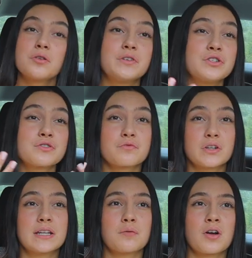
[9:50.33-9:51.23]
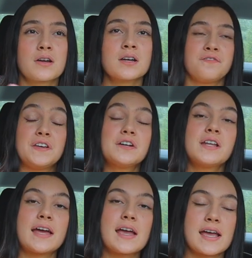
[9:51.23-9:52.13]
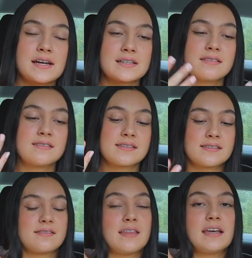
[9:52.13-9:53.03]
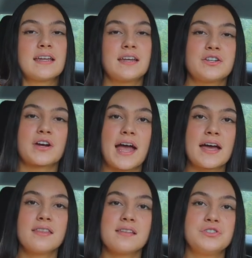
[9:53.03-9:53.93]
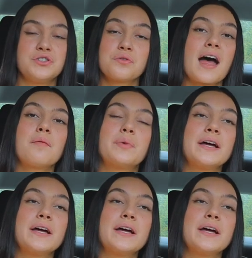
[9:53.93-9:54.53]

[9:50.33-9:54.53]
Or if you just really want to feel it and think it in your head, then do that.